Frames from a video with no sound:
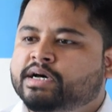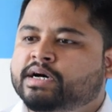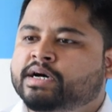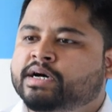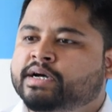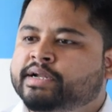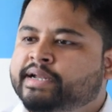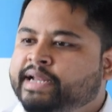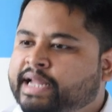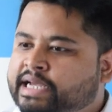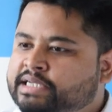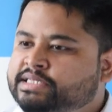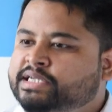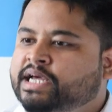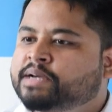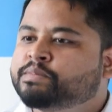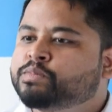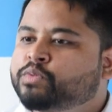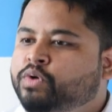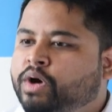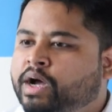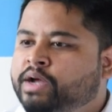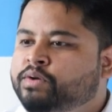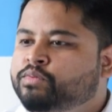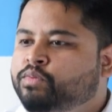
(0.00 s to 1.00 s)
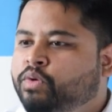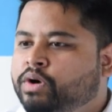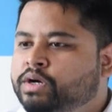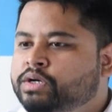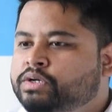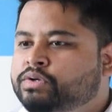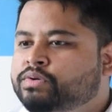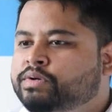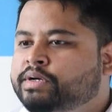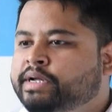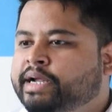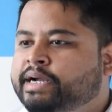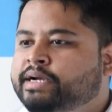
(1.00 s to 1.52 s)
uh, next time I
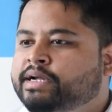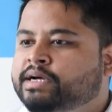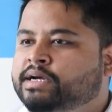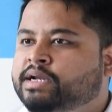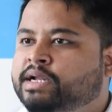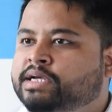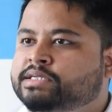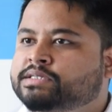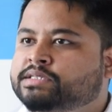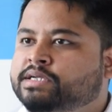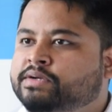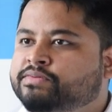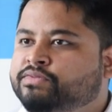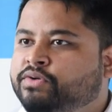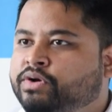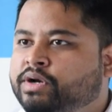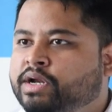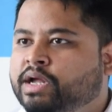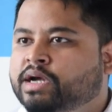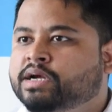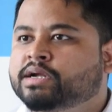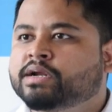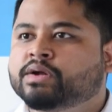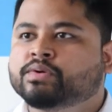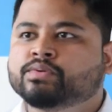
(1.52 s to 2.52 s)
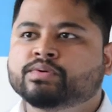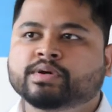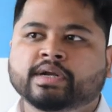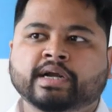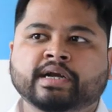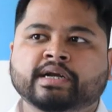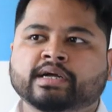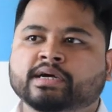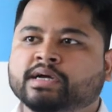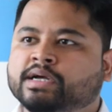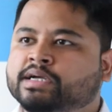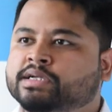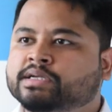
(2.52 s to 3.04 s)
want to create a cluster for Lucknow
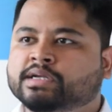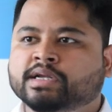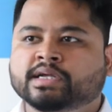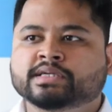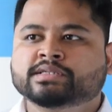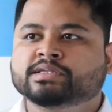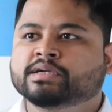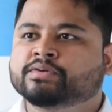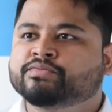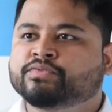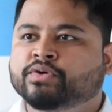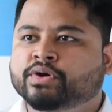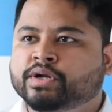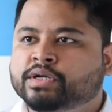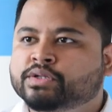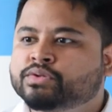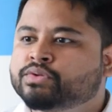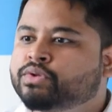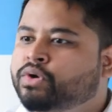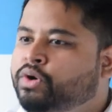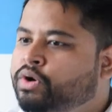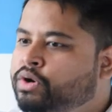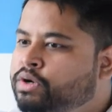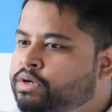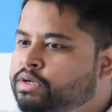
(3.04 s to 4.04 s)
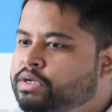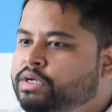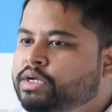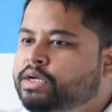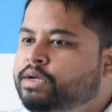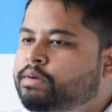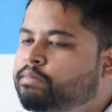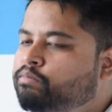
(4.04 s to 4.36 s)
create a cluster for Indore